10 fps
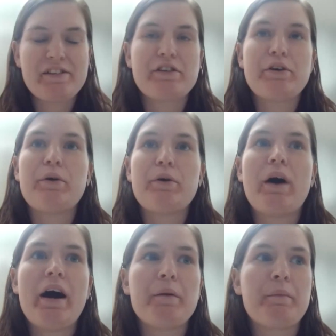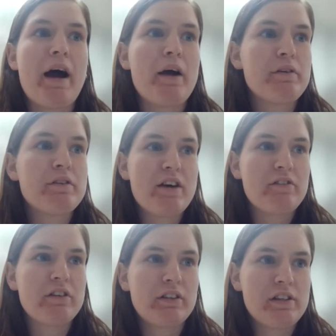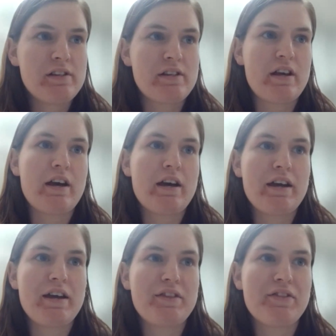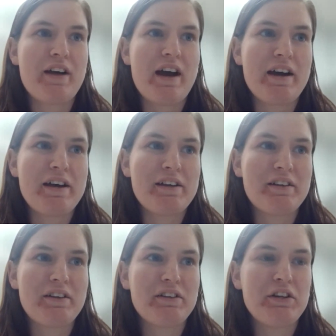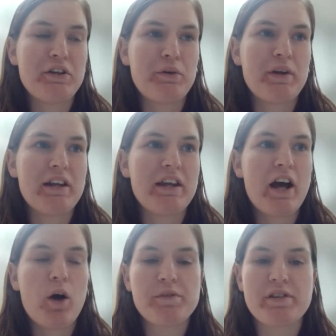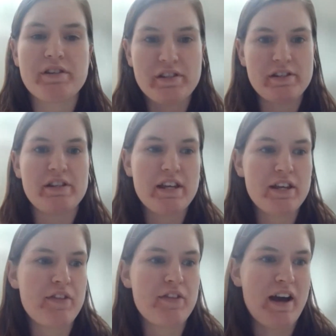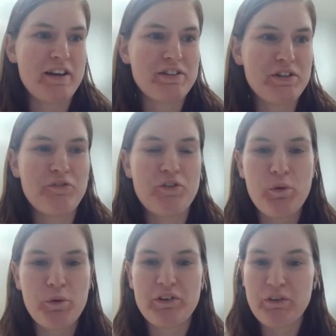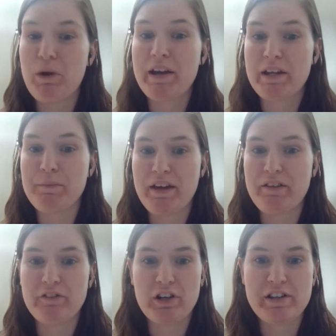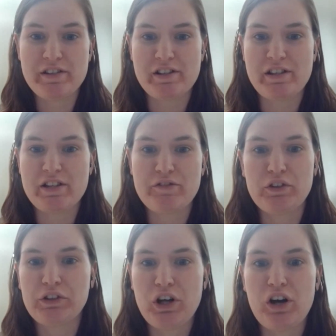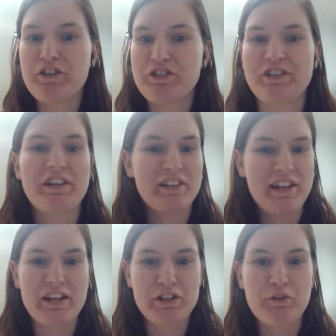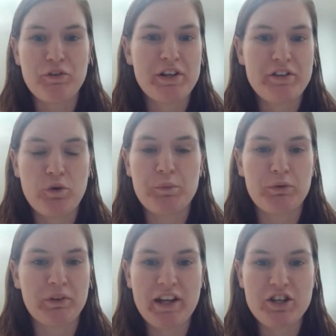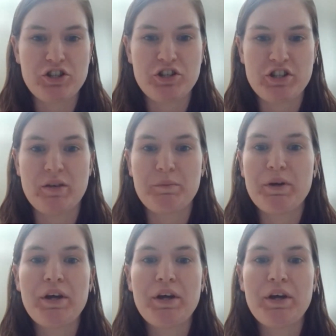so I would definitely say that it helps us to see that you've already been very successful in college, and again, you've already formed a relationship